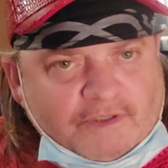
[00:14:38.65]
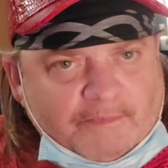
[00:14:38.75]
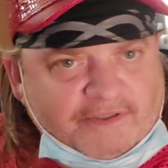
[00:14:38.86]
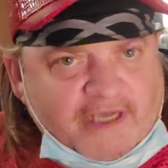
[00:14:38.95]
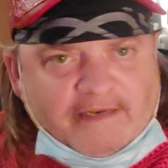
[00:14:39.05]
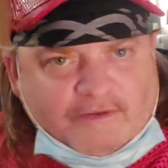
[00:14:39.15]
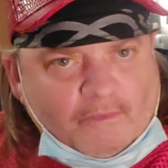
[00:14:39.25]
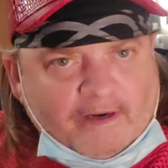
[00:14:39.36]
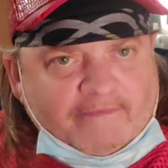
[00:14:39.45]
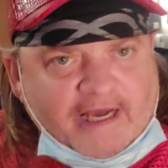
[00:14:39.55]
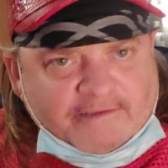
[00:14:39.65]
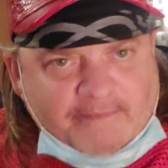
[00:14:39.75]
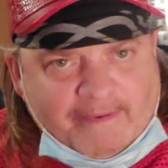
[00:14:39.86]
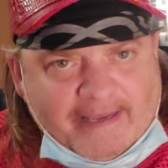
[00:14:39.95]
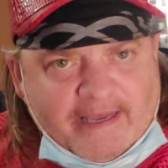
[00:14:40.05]
proceedings, or whatever the case
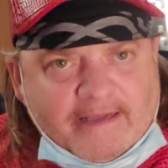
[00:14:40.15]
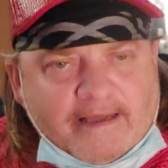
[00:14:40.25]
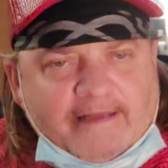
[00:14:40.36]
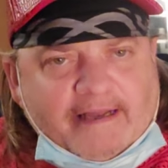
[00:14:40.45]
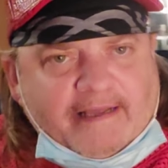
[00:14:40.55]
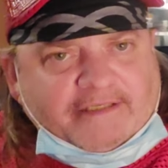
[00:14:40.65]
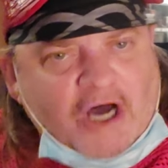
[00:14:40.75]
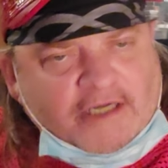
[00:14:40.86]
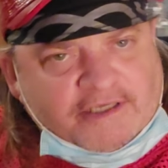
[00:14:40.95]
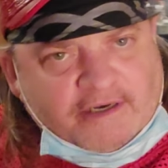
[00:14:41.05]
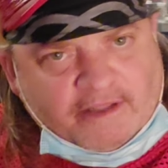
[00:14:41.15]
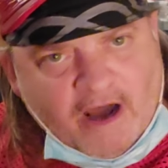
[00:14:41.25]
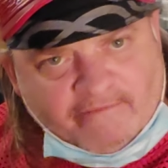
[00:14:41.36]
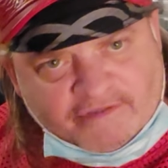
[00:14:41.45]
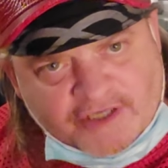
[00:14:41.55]
may be, in the content of the
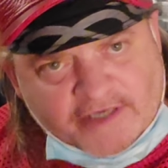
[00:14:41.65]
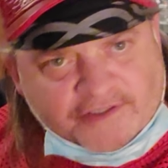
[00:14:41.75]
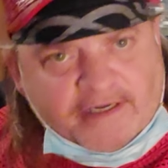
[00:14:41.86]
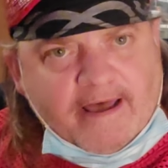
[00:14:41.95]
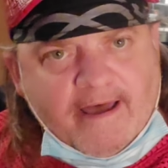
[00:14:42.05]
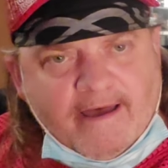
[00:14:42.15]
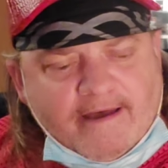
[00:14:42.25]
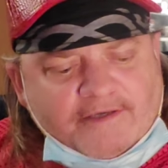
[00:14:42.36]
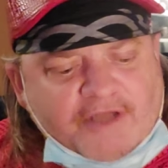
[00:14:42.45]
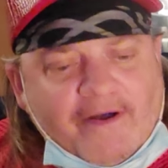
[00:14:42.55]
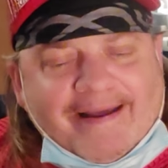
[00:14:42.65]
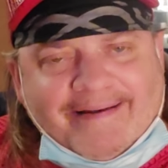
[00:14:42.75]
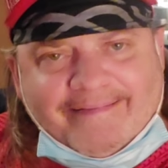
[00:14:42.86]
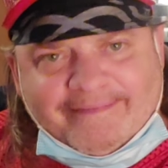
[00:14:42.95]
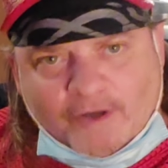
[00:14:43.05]
conversation
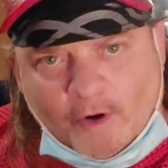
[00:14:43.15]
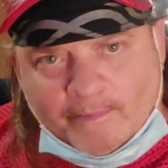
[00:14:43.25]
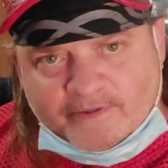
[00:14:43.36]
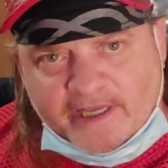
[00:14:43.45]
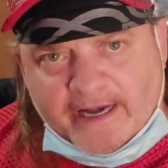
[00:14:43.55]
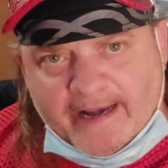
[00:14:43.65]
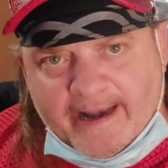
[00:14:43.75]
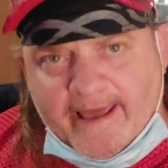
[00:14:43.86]
during the court proceeding,